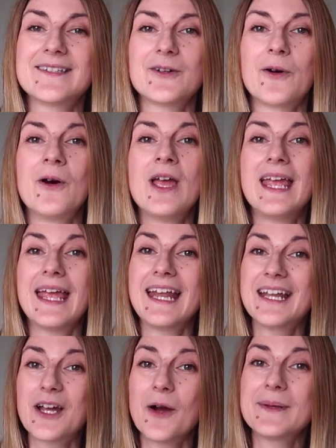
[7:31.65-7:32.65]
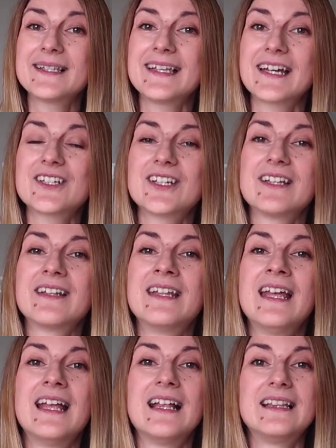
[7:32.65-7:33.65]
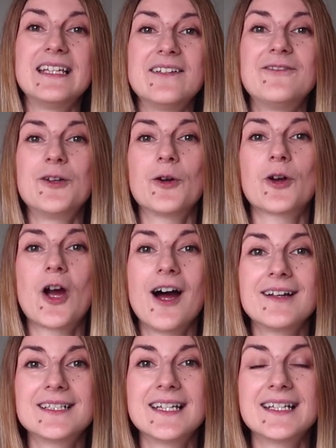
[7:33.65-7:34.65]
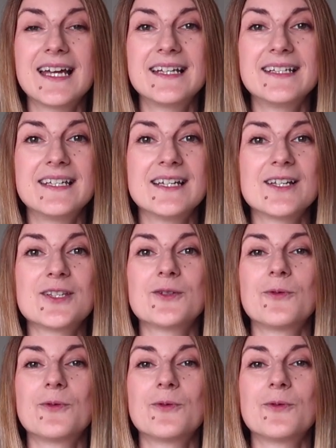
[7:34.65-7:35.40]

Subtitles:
So in the comment section, leave your content ideas.